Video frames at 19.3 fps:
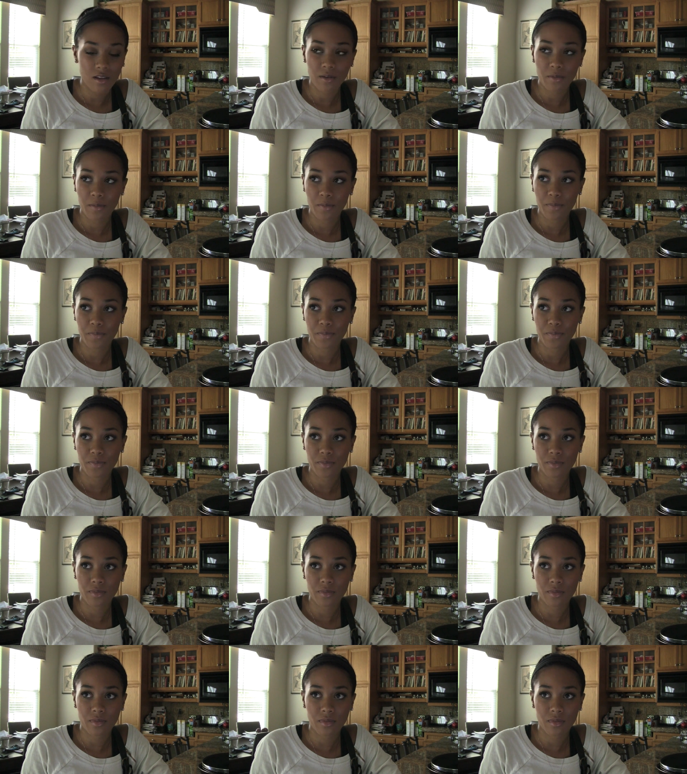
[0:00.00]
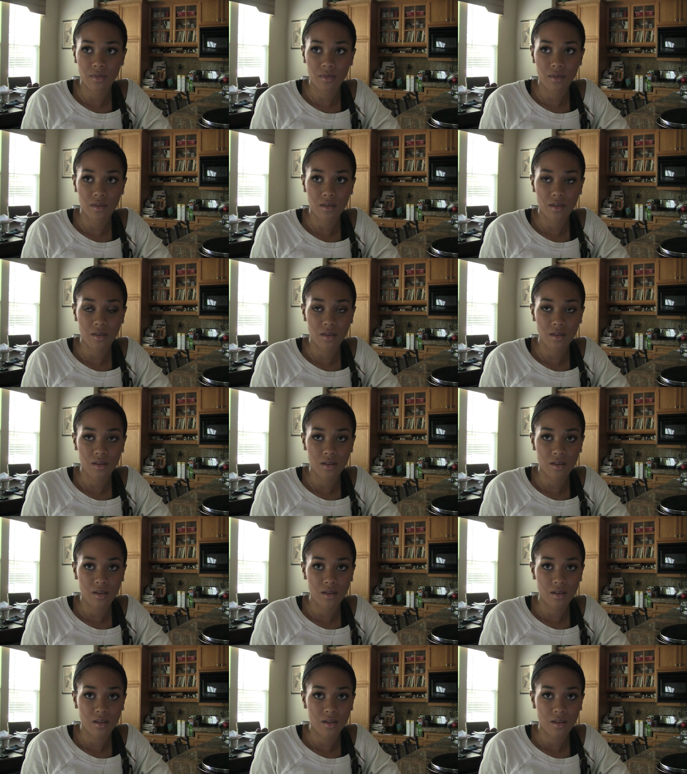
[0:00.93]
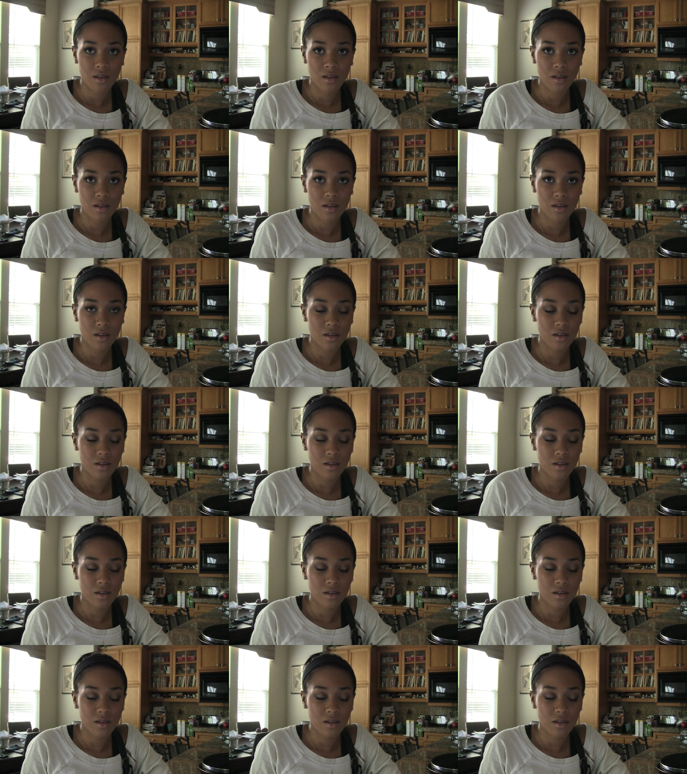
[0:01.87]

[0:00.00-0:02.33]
Nobody speaks.